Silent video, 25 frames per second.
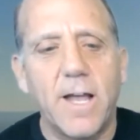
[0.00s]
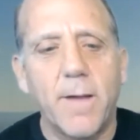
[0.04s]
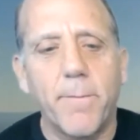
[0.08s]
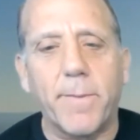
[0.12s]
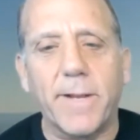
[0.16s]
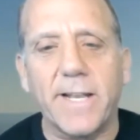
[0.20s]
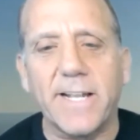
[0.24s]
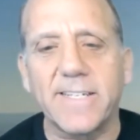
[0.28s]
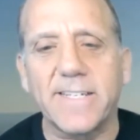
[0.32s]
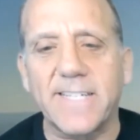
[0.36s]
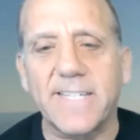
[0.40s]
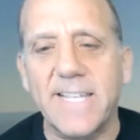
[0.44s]

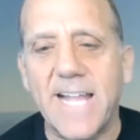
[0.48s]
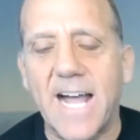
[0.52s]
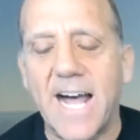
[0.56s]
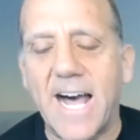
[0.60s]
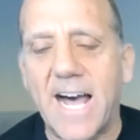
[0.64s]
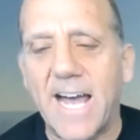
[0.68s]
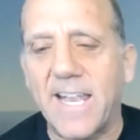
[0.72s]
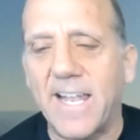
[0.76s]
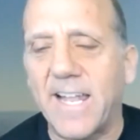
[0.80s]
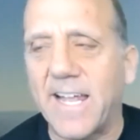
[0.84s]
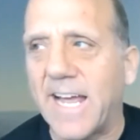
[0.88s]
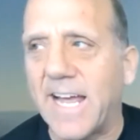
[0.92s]
but it's
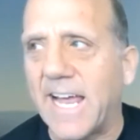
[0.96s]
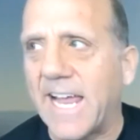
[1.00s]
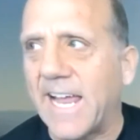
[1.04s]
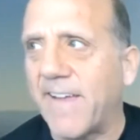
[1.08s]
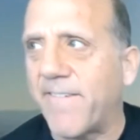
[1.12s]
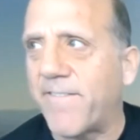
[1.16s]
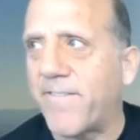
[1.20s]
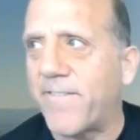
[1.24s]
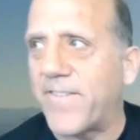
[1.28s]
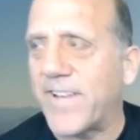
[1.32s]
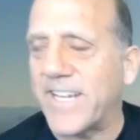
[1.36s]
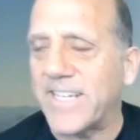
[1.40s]
not a
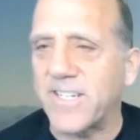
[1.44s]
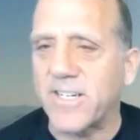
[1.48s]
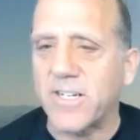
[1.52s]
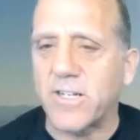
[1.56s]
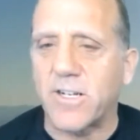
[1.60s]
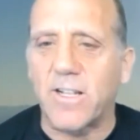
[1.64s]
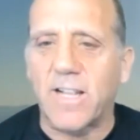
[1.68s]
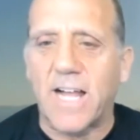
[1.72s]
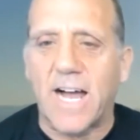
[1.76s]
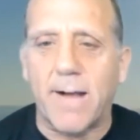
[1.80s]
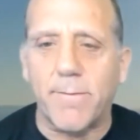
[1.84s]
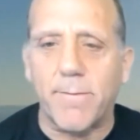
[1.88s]

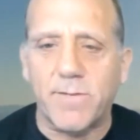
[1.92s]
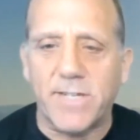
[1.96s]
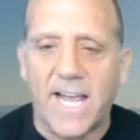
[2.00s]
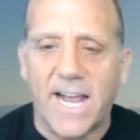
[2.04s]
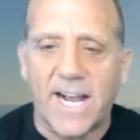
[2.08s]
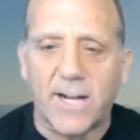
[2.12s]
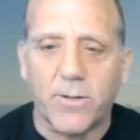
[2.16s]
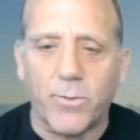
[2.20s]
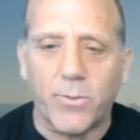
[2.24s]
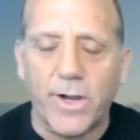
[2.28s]
physical object.